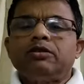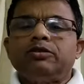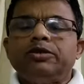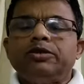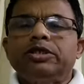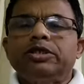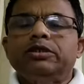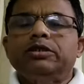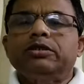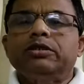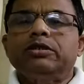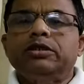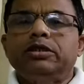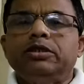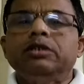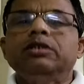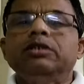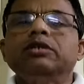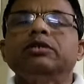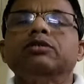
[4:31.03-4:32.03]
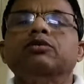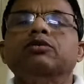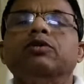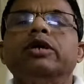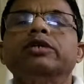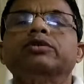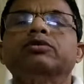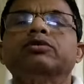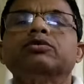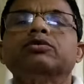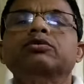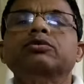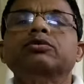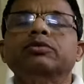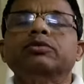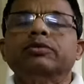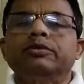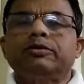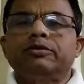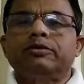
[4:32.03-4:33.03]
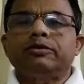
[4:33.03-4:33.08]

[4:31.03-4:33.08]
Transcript: which he wants to